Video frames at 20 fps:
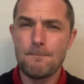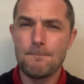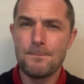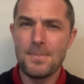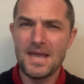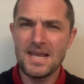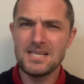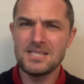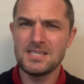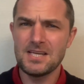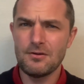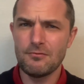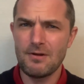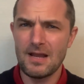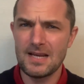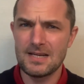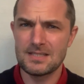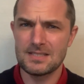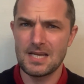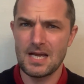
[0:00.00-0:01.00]
Basic
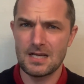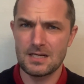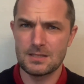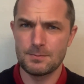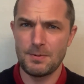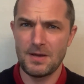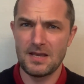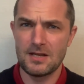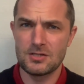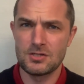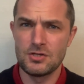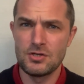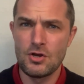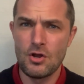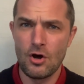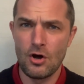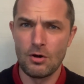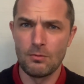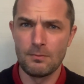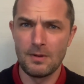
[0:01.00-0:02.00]
rate taxpayers
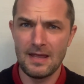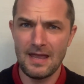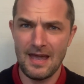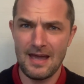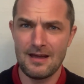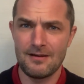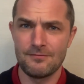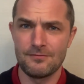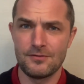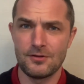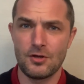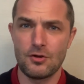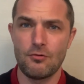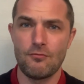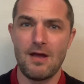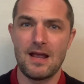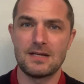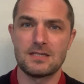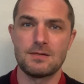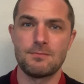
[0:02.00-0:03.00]
normally have the
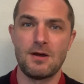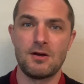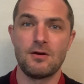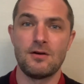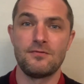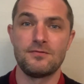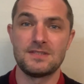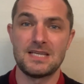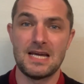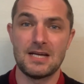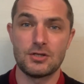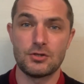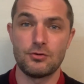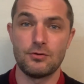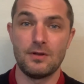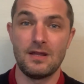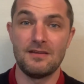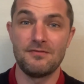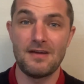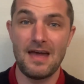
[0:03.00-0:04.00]
correct amount of tax
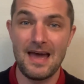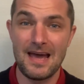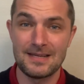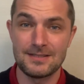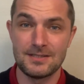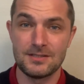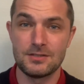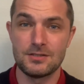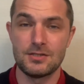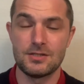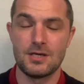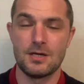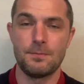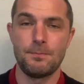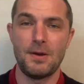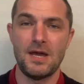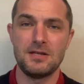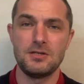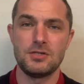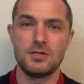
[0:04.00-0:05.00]
relief added to their
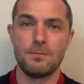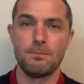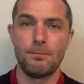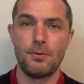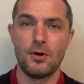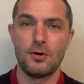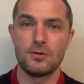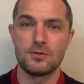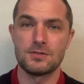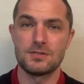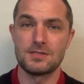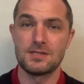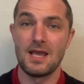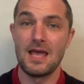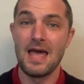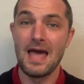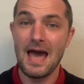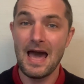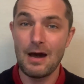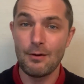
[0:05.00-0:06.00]
pension pots.
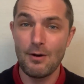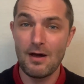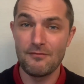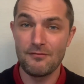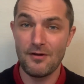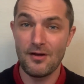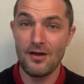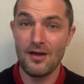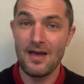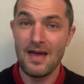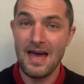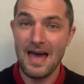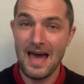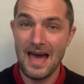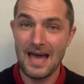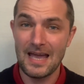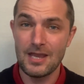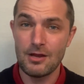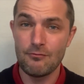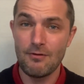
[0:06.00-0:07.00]
However,
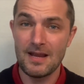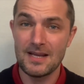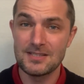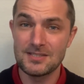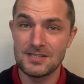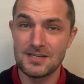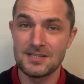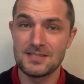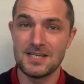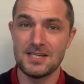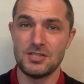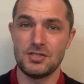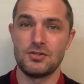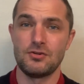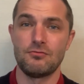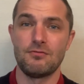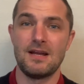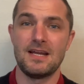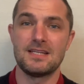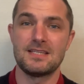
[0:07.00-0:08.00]
higher rate and
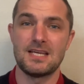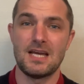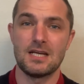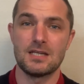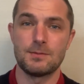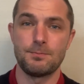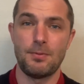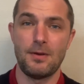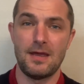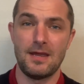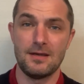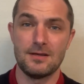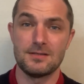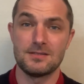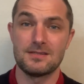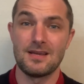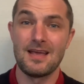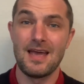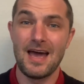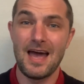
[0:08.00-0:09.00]
additional rate
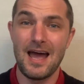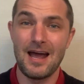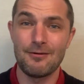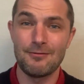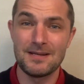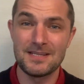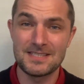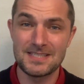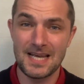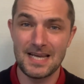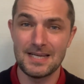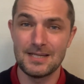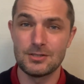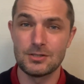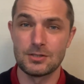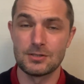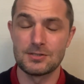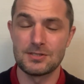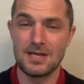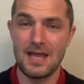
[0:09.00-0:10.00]
taxpayers are
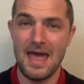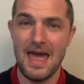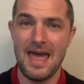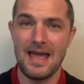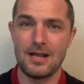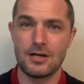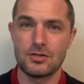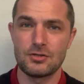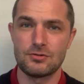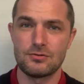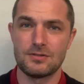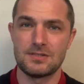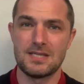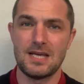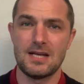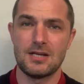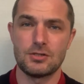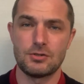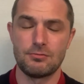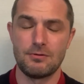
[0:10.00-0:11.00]
entitled to extra
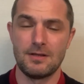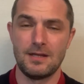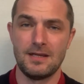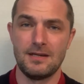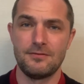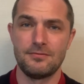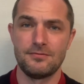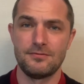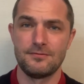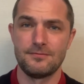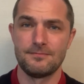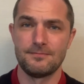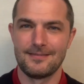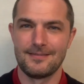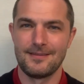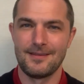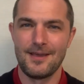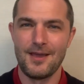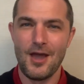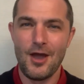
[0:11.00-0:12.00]
tax relief.
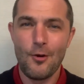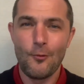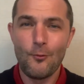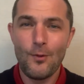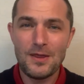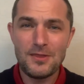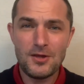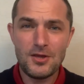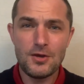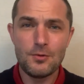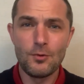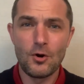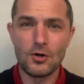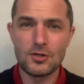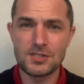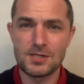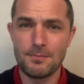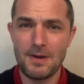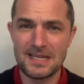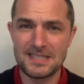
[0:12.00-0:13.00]
Whether you
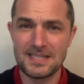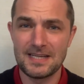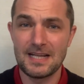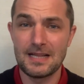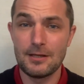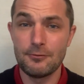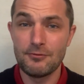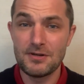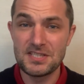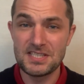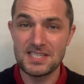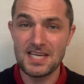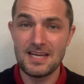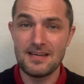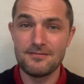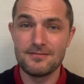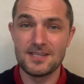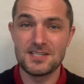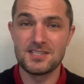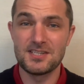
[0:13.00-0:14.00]
automatically
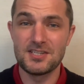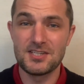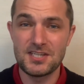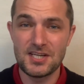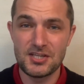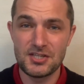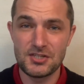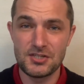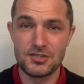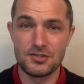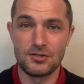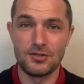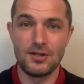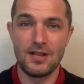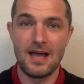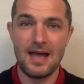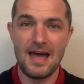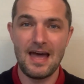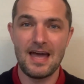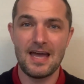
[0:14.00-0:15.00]
receive this
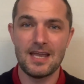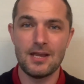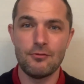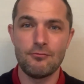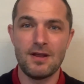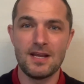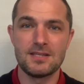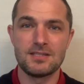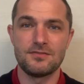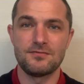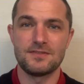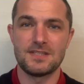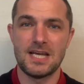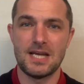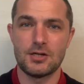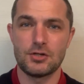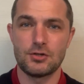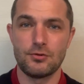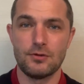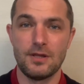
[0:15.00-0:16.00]
additional higher rate of
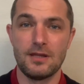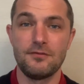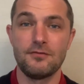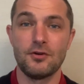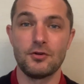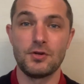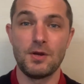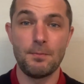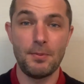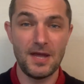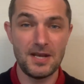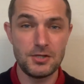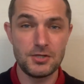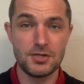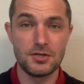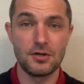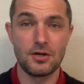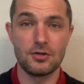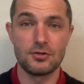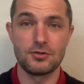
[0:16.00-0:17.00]
tax relief on your
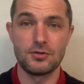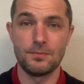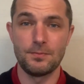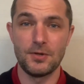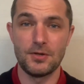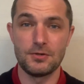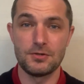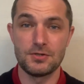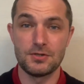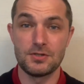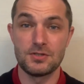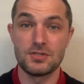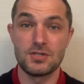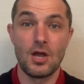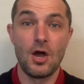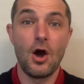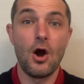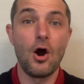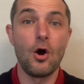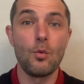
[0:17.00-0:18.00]
pension contributions
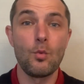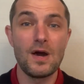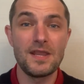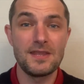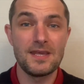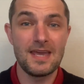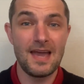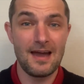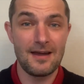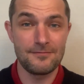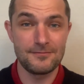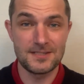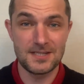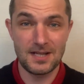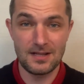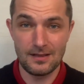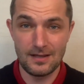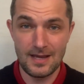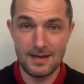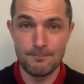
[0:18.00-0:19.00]
or whether you have to
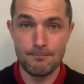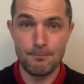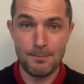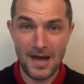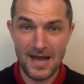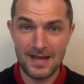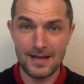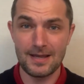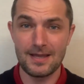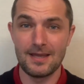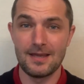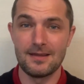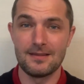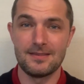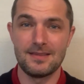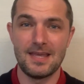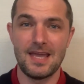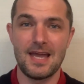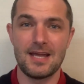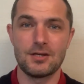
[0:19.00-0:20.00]
claim back
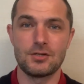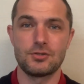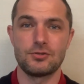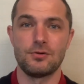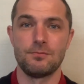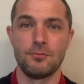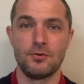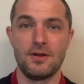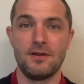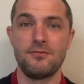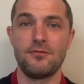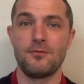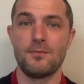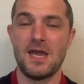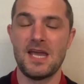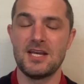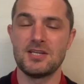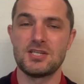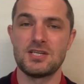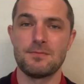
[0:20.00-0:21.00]
the extra money from
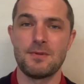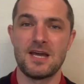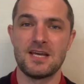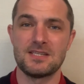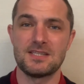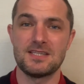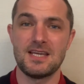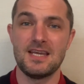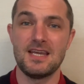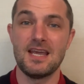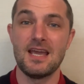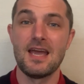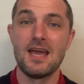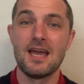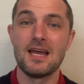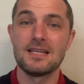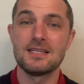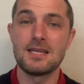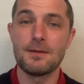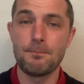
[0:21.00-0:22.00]
HMRC
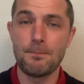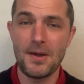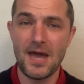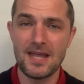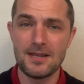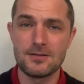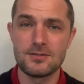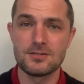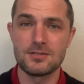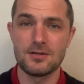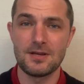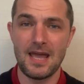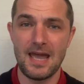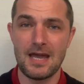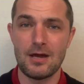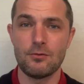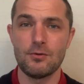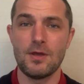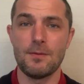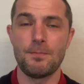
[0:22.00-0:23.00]
depends on
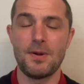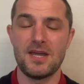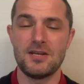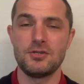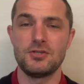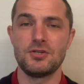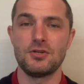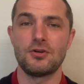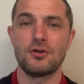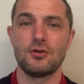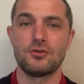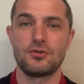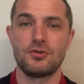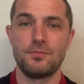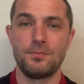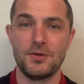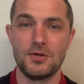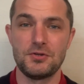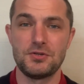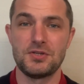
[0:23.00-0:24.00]
how your pension
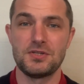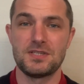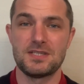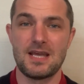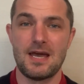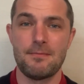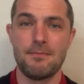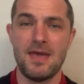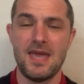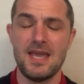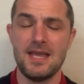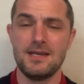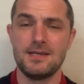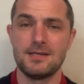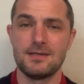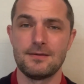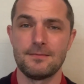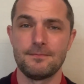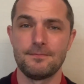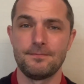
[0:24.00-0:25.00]
contributions are made.
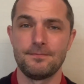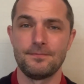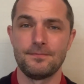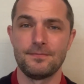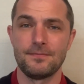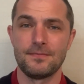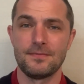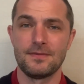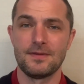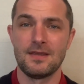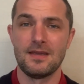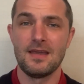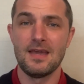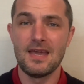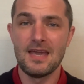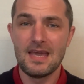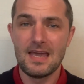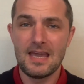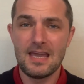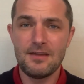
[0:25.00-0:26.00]

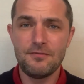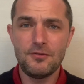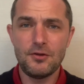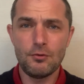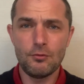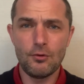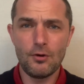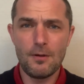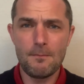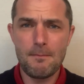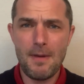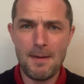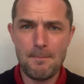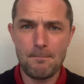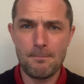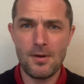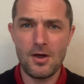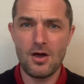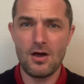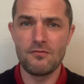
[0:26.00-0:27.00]
If you are a
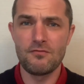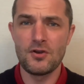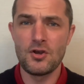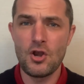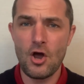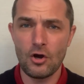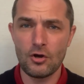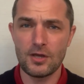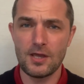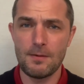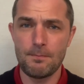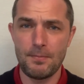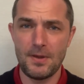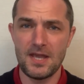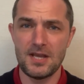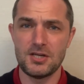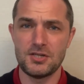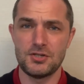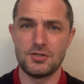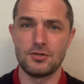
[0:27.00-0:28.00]
member of an
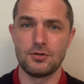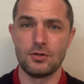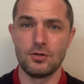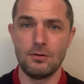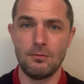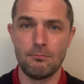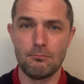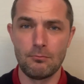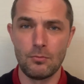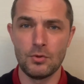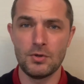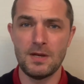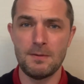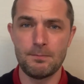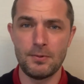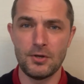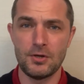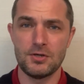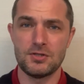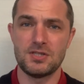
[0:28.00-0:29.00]
occupational money
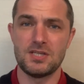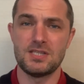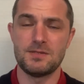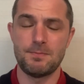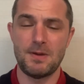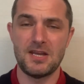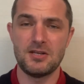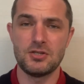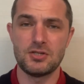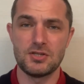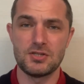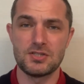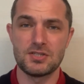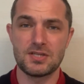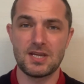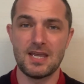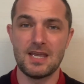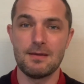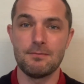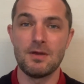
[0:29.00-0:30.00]
purchase pension
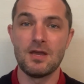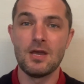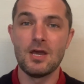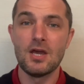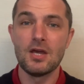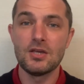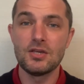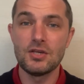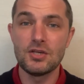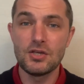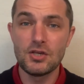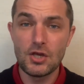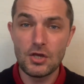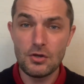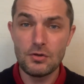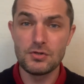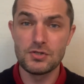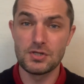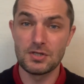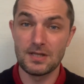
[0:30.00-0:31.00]
scheme, you
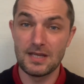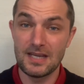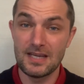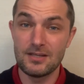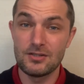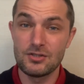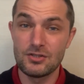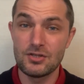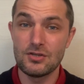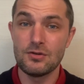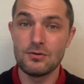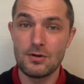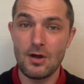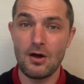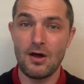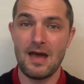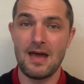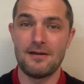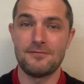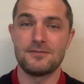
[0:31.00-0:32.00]
usually do
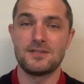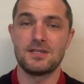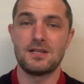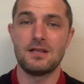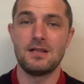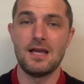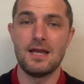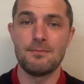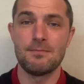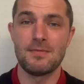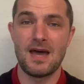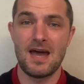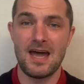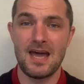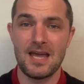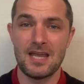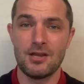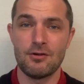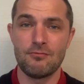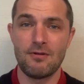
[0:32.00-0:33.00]
not have to claim the
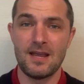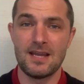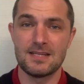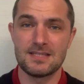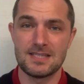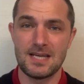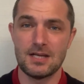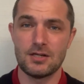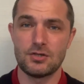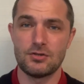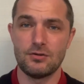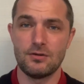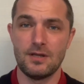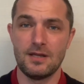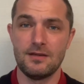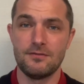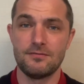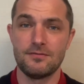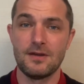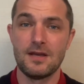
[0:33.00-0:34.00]
higher rate tax
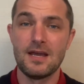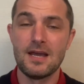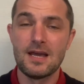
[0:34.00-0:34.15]
relief.